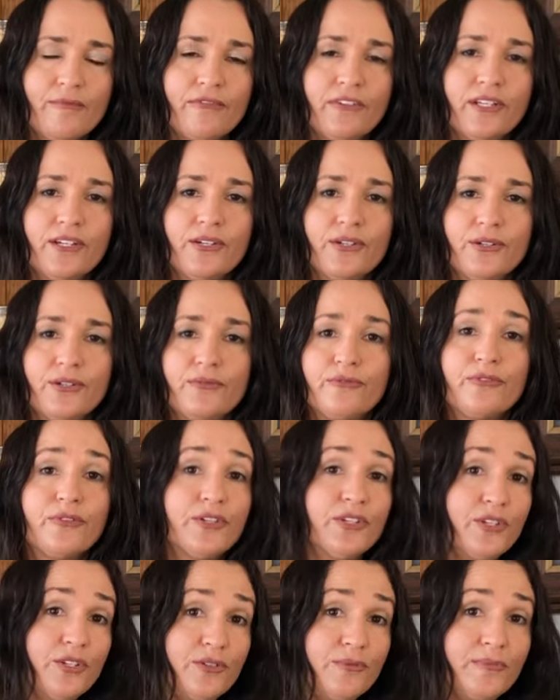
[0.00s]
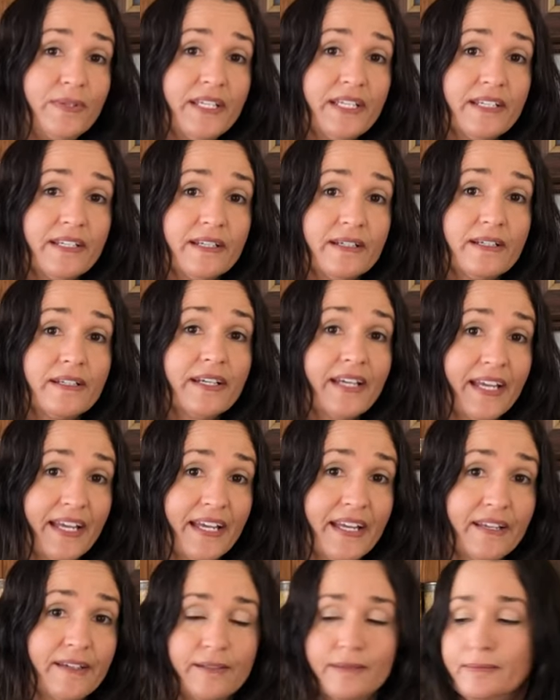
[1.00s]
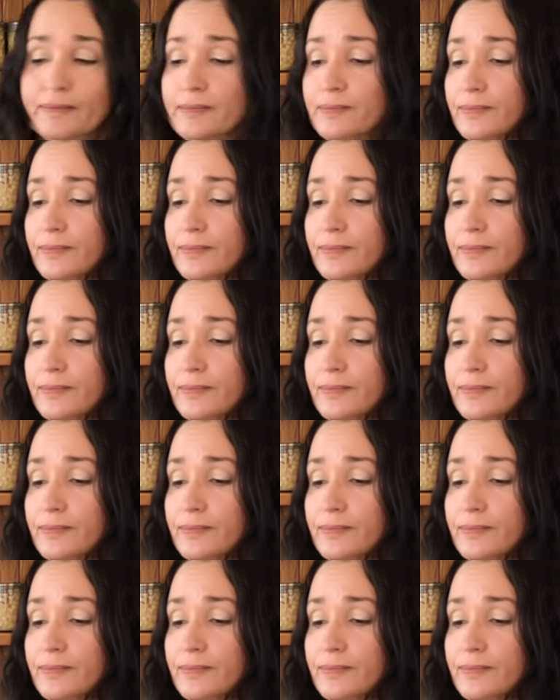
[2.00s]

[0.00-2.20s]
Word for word: video for a new beginner canner.